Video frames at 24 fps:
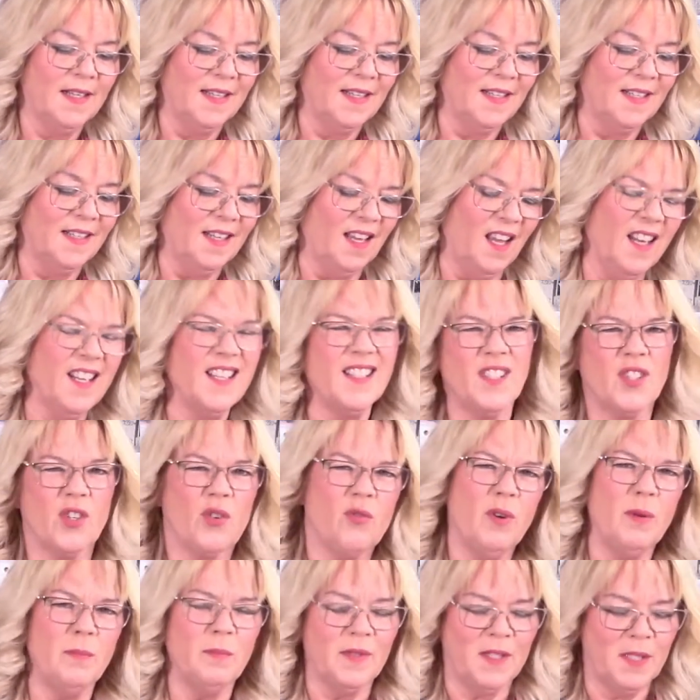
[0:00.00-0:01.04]
kind of
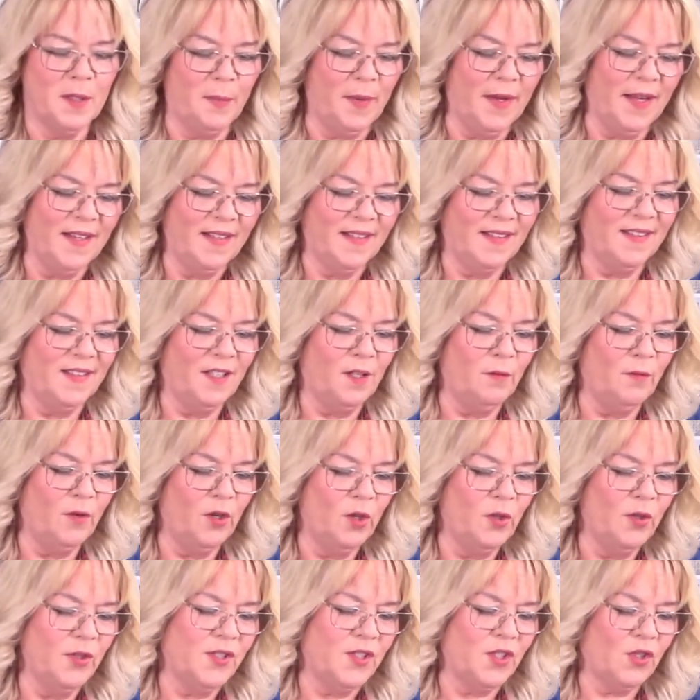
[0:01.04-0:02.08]
scrimped a bit and you've
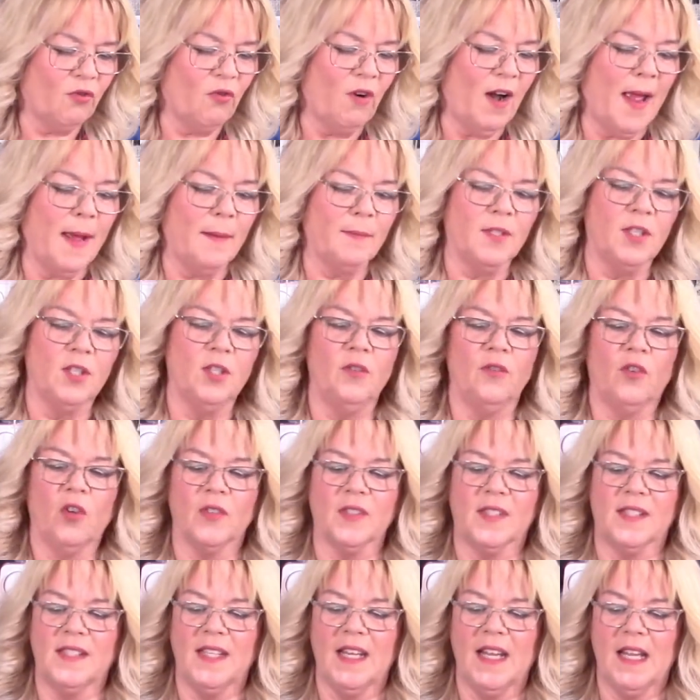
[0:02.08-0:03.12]
used scraps and you've
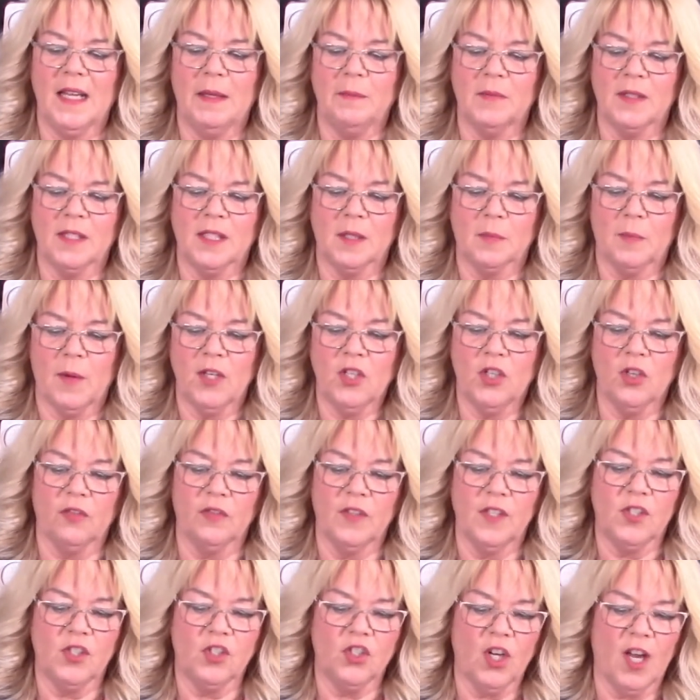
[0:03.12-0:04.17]
got seams, especially on
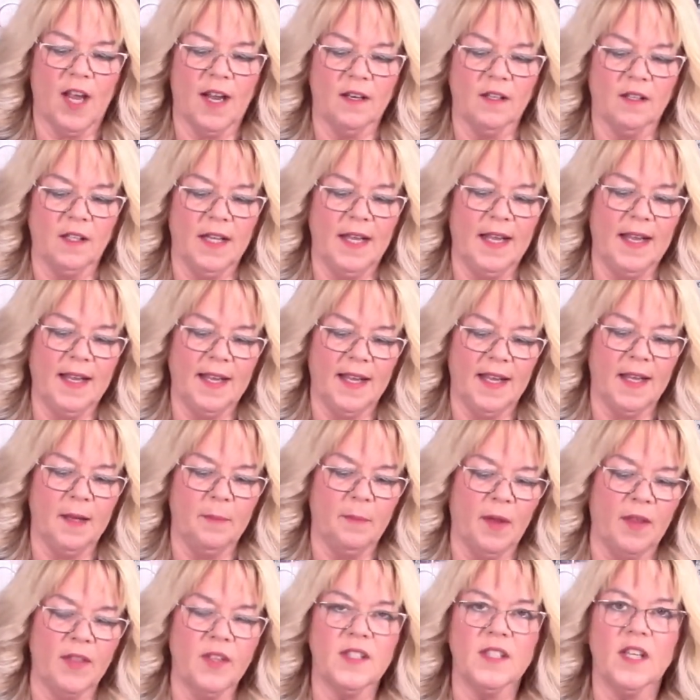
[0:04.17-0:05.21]
this channel here,
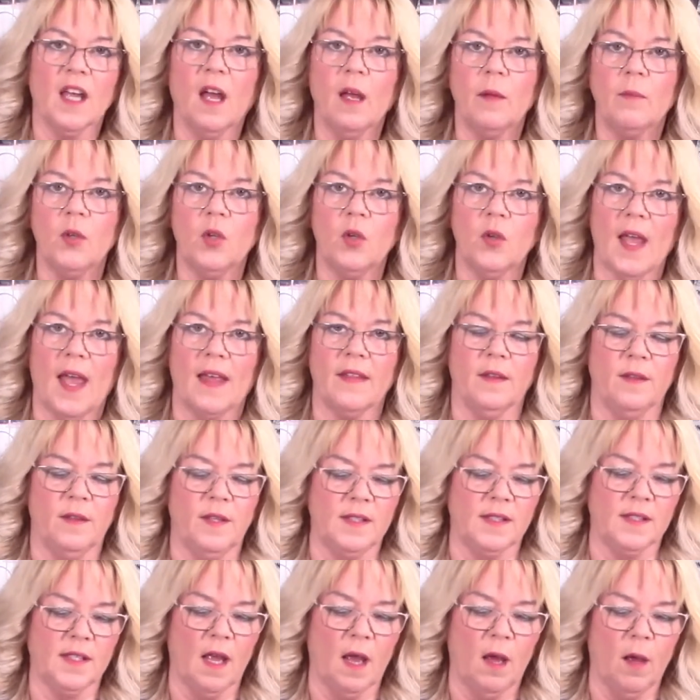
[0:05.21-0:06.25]
by the time you gather
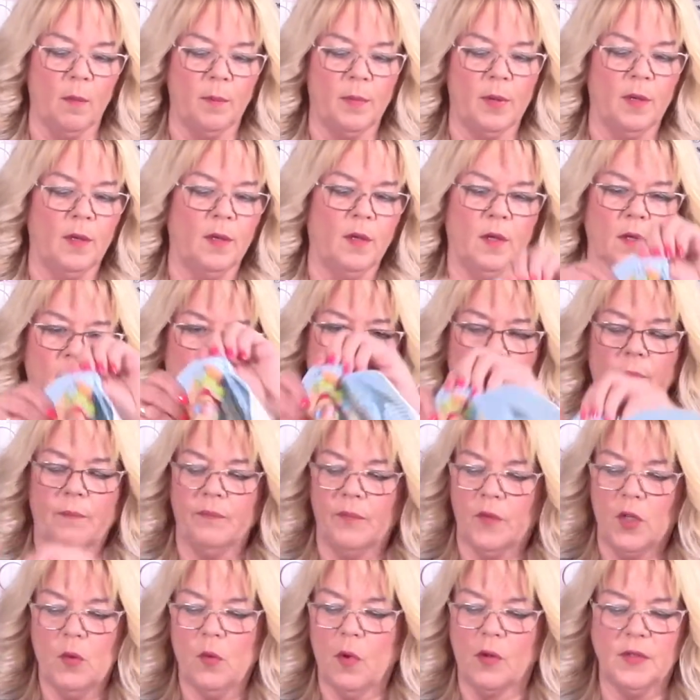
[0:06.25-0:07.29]
this up,
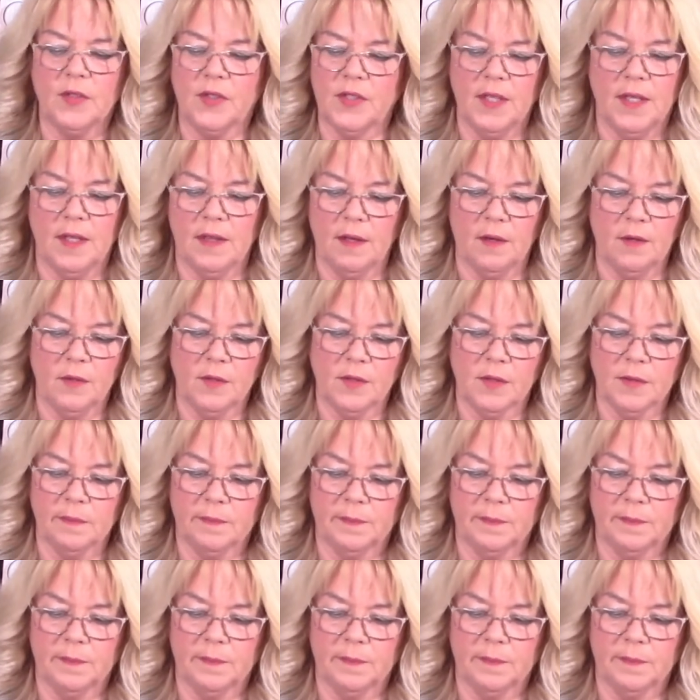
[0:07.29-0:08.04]
you won't see those.